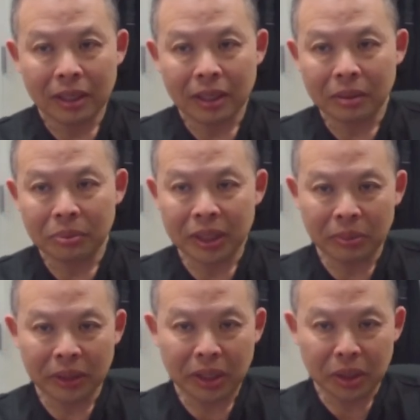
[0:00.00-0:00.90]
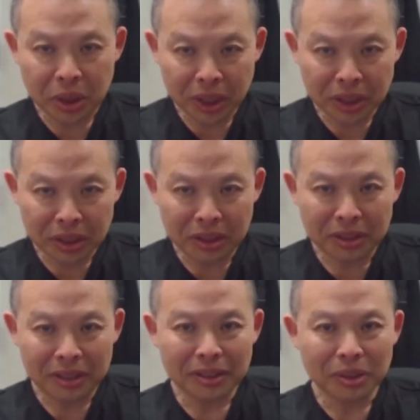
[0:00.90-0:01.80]
Um, sublocade
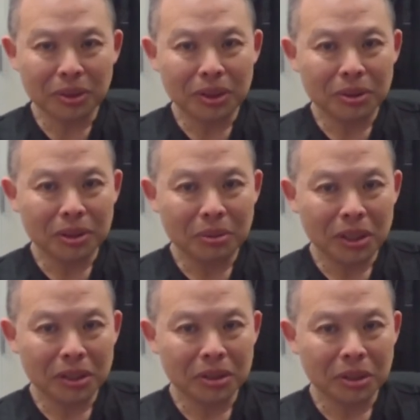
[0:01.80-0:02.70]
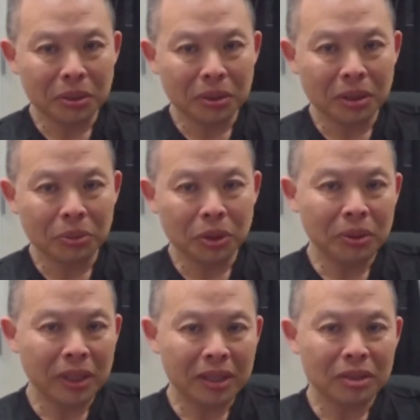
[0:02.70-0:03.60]
injection is only used in patients who are
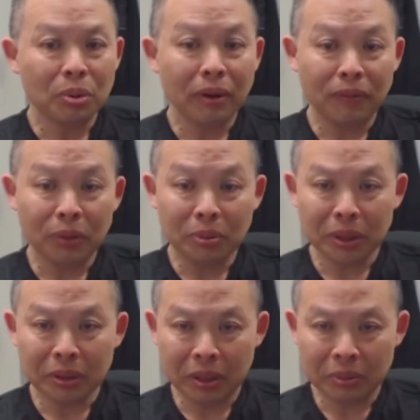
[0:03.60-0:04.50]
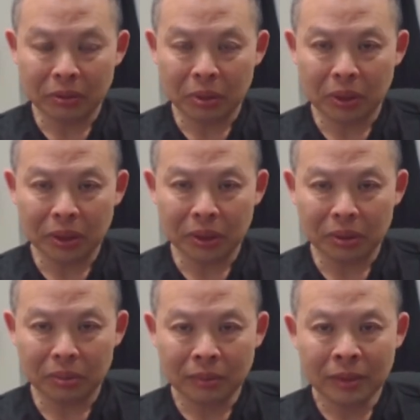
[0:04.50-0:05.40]
between 8 and 24 milligrams of
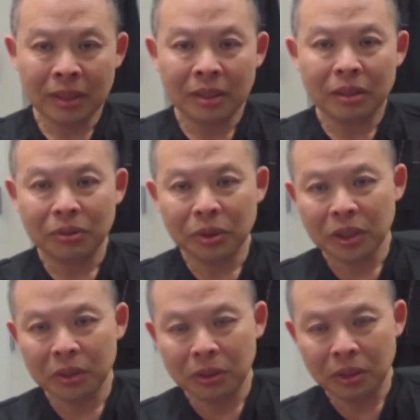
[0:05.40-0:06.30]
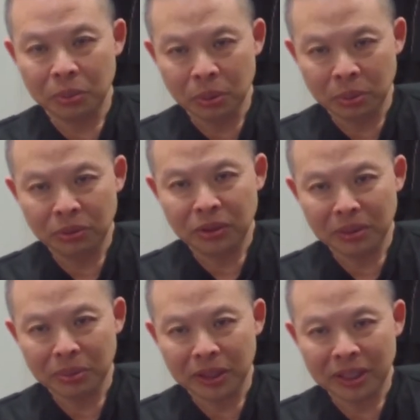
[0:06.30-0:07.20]
Suboxone versus the probuphine
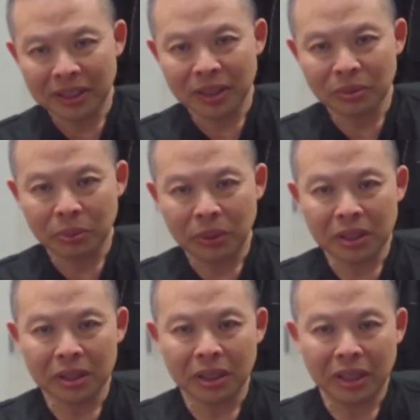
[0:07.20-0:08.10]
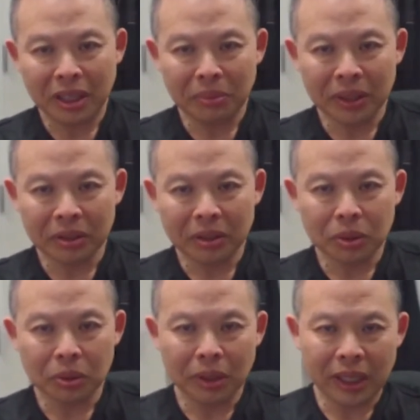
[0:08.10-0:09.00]
implant is for patients on eight
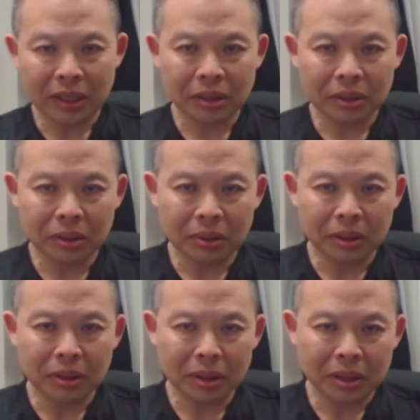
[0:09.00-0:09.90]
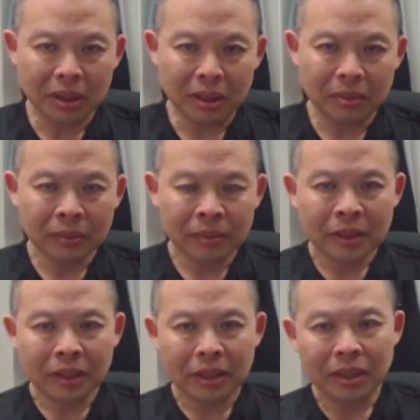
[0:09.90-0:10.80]
milligrams or less. So as you can see,
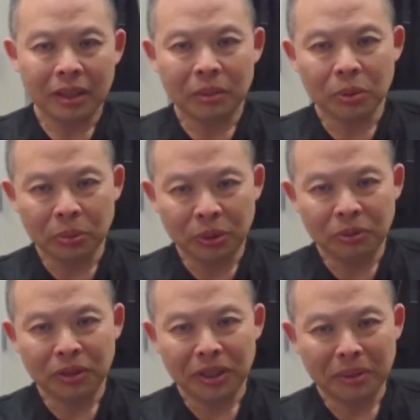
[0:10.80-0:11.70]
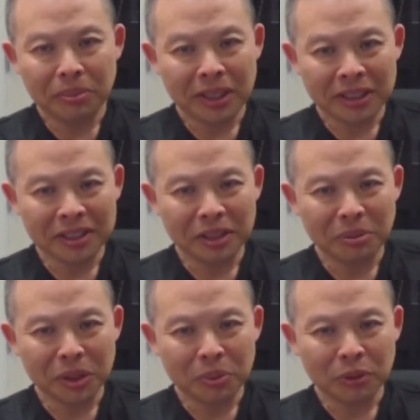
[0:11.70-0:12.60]
the probuphine implant
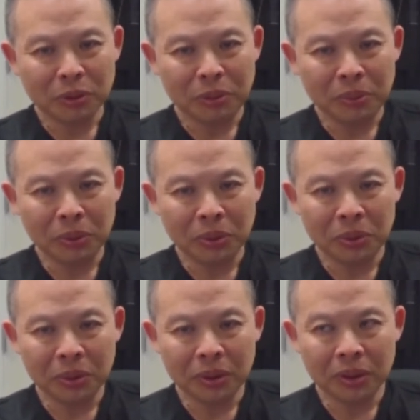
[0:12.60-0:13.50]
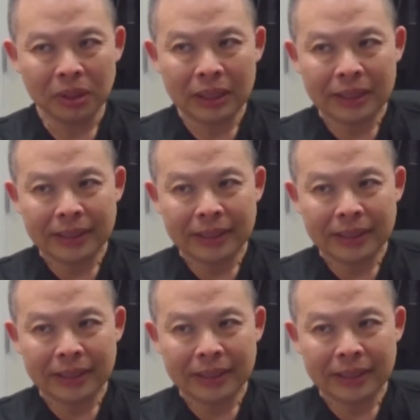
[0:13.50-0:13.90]
system is more for people who are